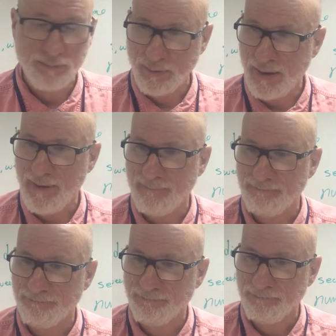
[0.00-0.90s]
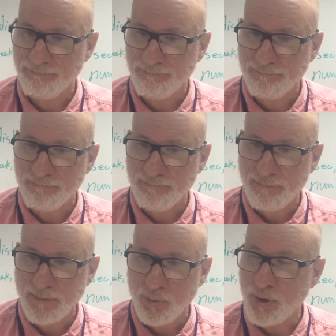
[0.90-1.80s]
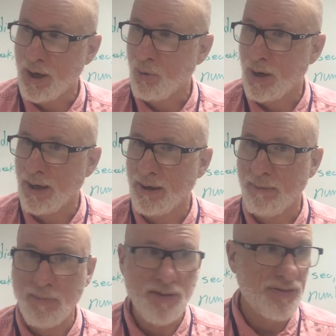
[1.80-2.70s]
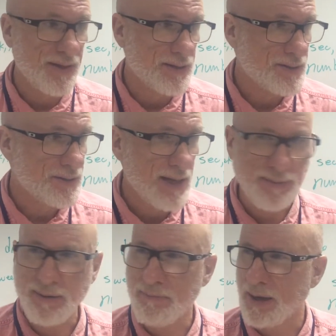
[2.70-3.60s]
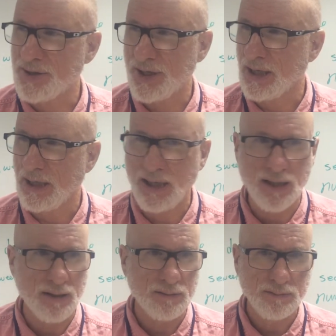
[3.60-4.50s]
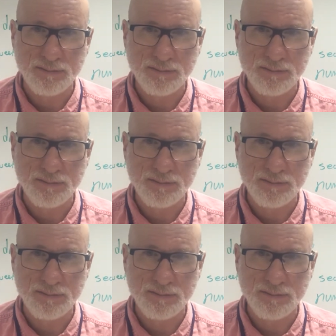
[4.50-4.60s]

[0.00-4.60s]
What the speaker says: Yeah. We know what a month is. How many months in a year?